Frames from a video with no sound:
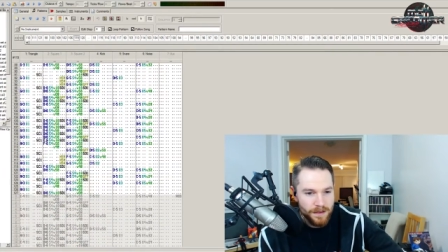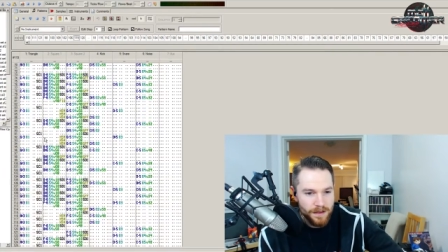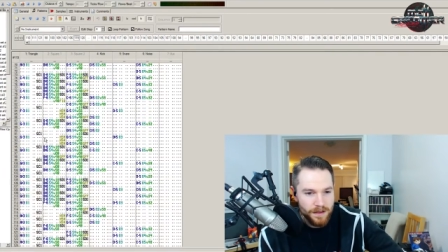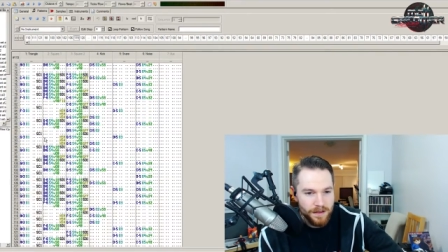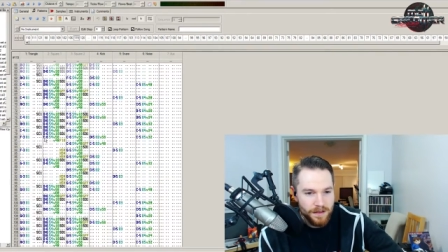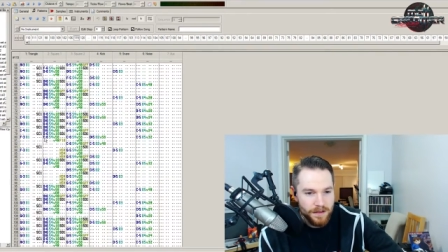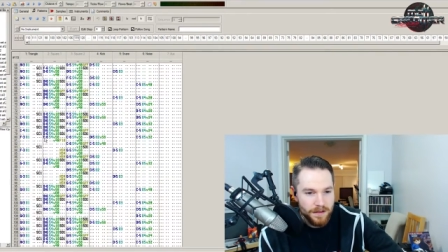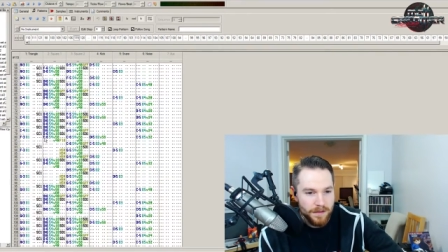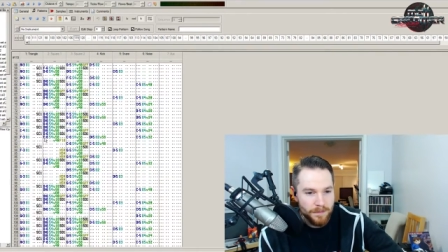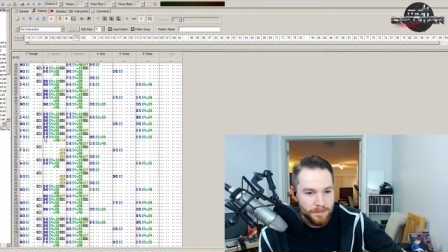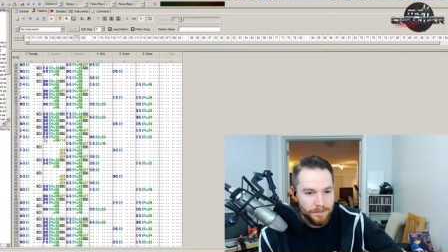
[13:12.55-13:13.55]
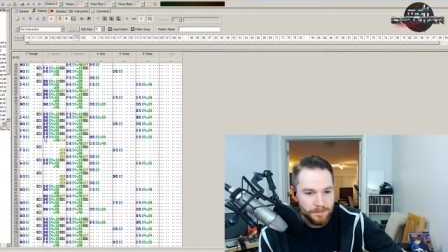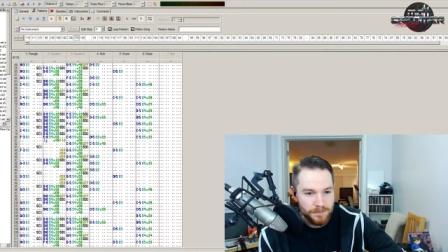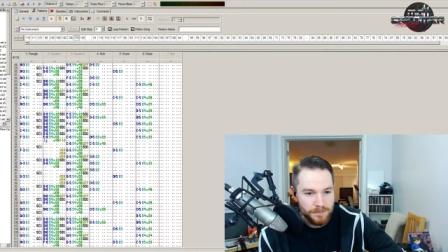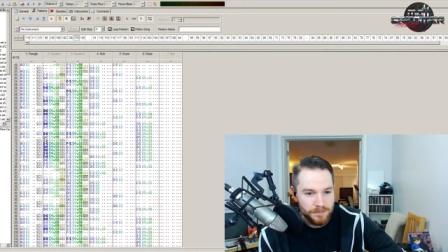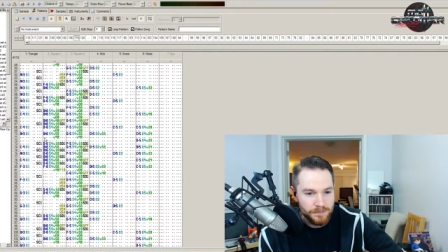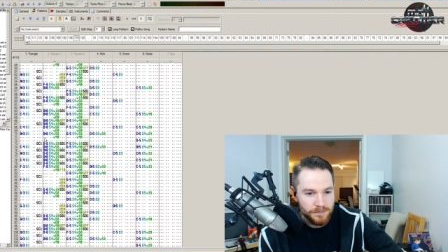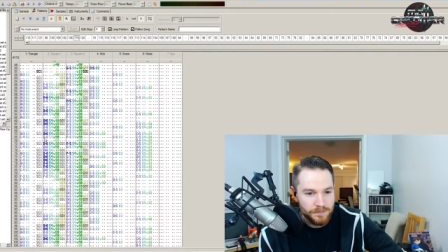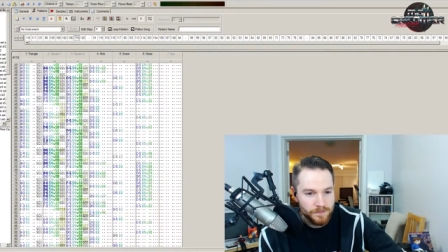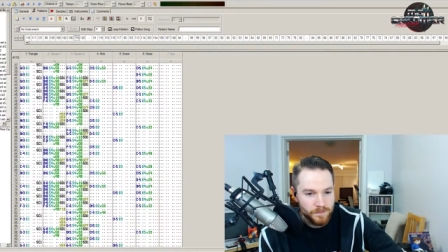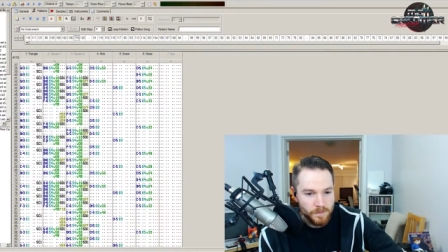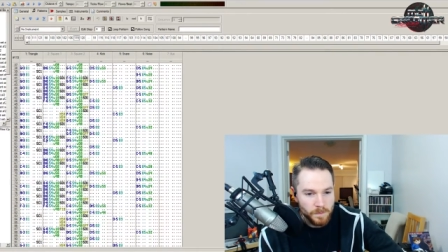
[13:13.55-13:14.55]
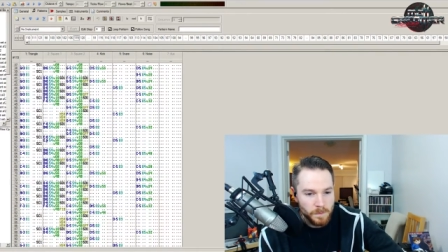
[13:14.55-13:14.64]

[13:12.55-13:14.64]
Um, hmm.